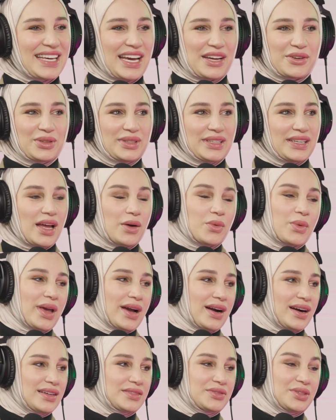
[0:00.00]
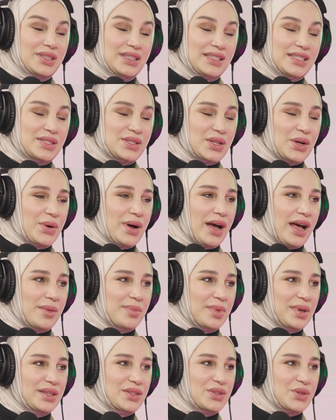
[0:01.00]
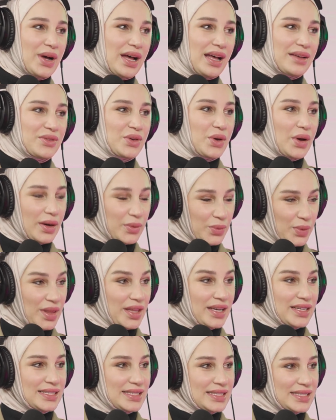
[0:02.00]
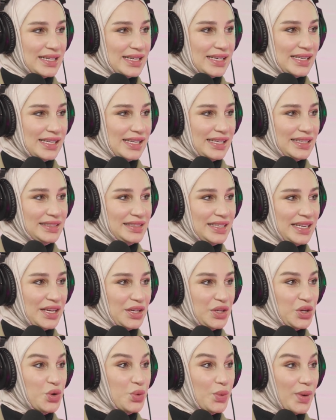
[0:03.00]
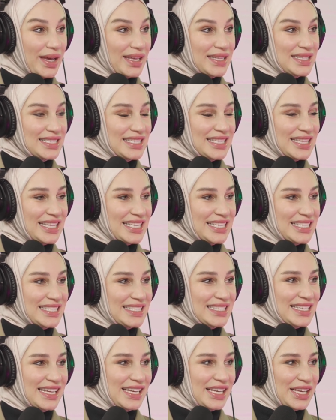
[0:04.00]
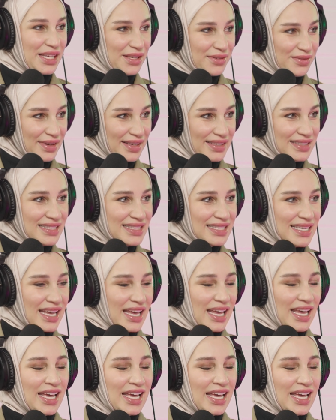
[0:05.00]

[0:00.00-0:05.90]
Carolina, we are really so happy to have you with us in Kuwait in this event.